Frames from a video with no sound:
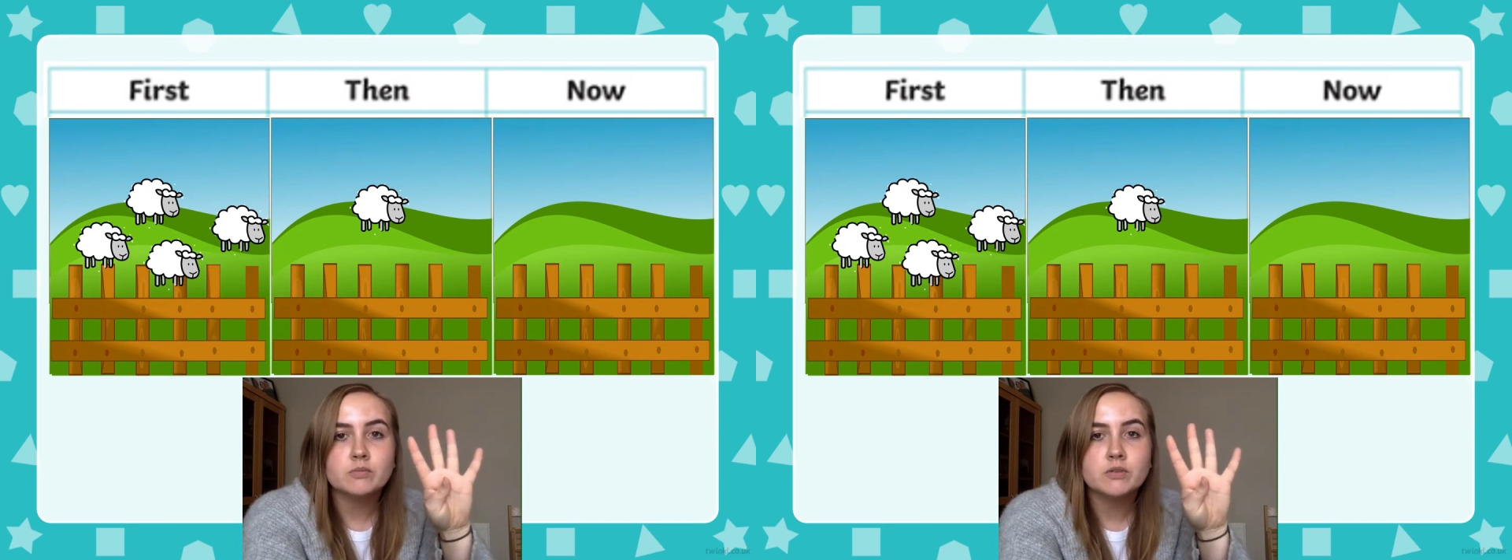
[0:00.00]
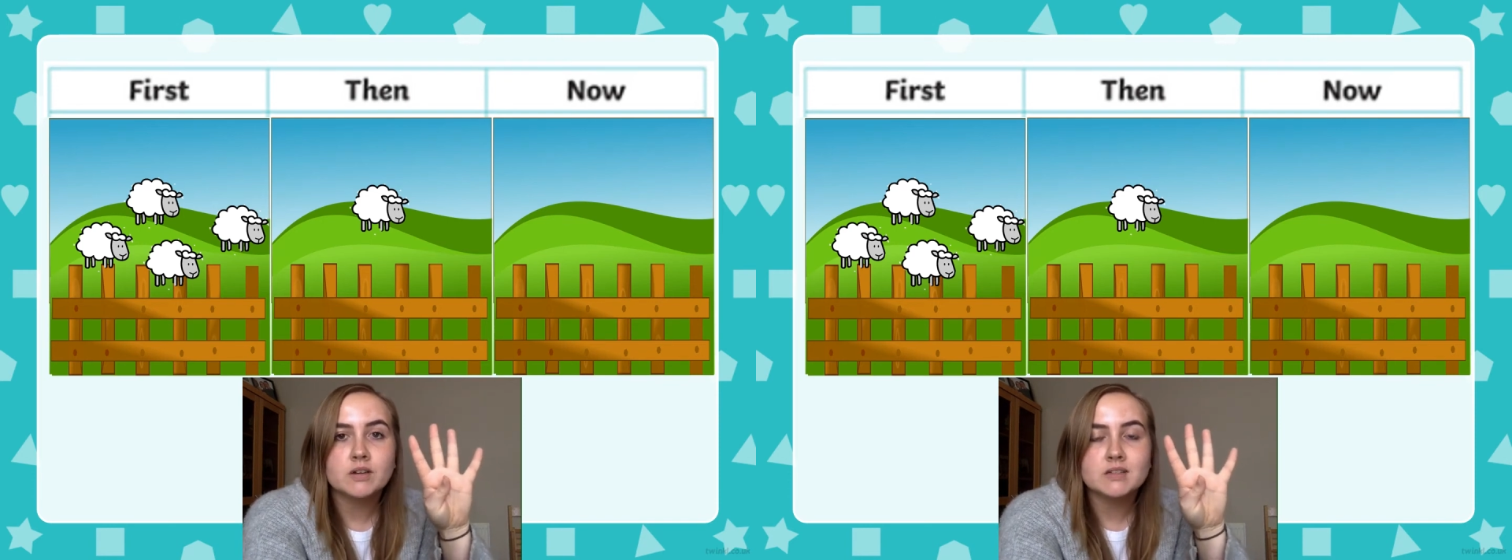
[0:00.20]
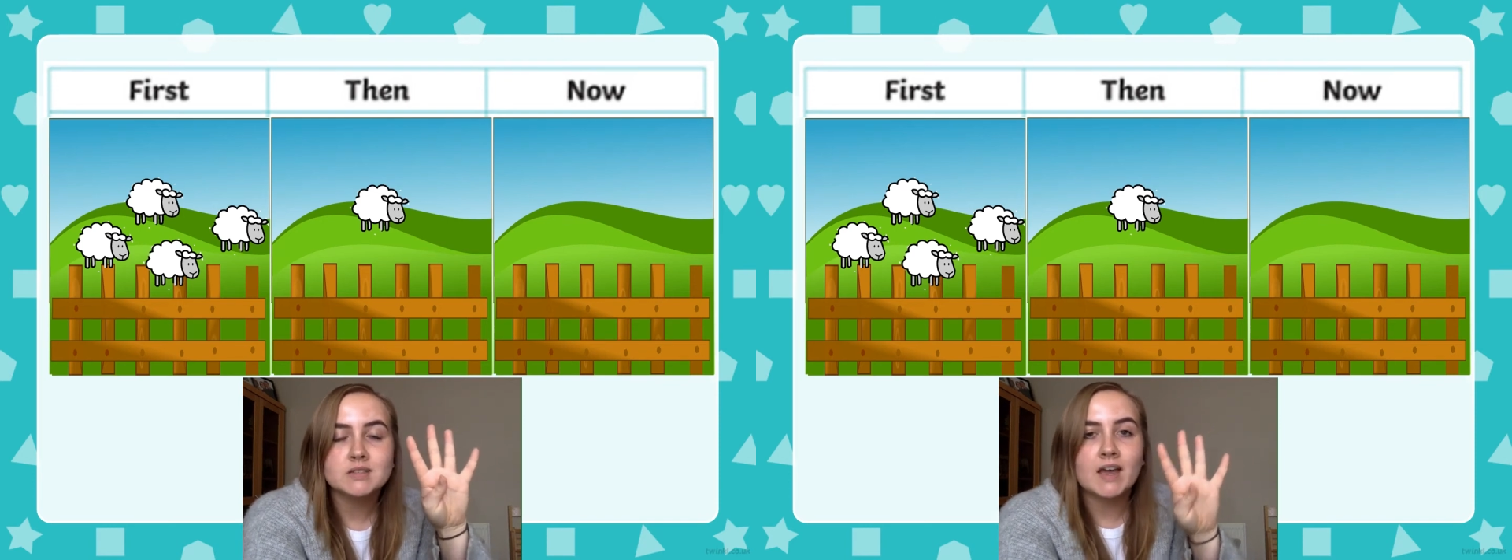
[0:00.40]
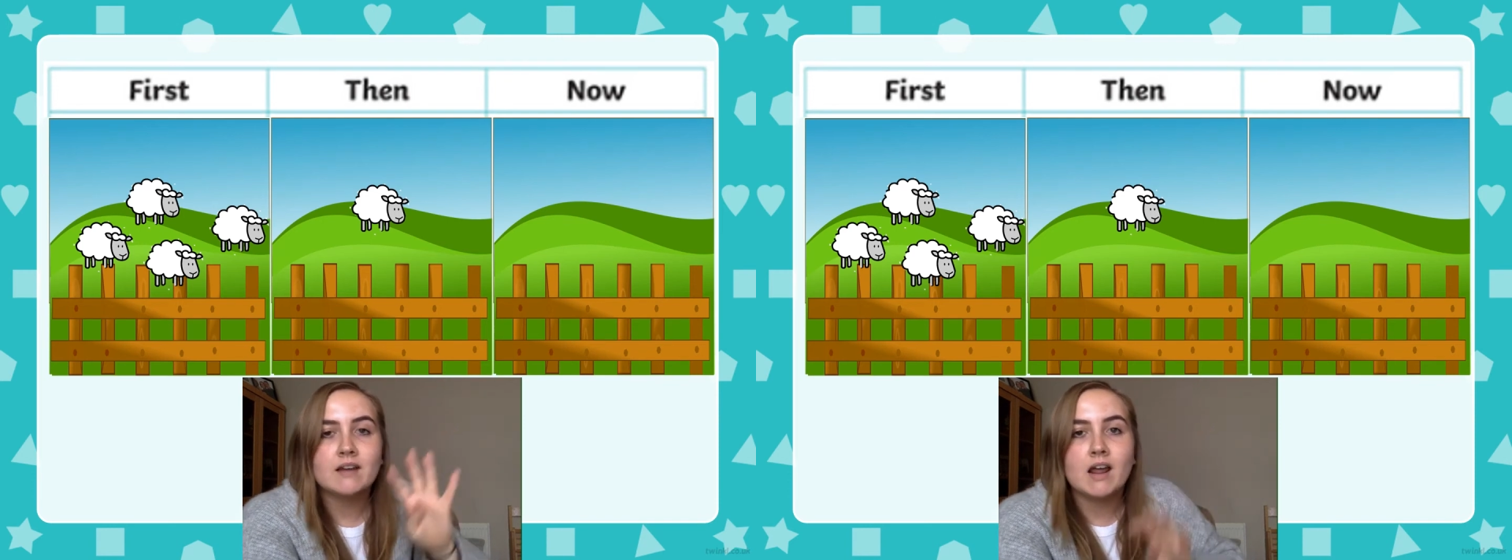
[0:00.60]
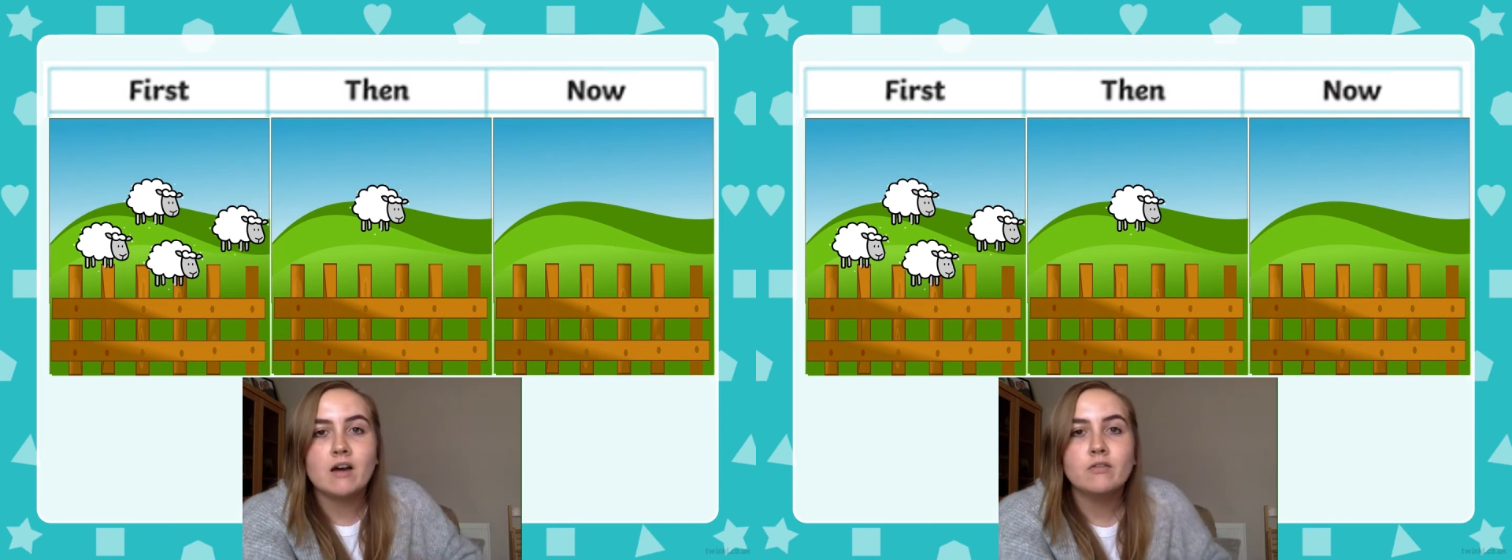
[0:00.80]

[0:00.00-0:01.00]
you need to count out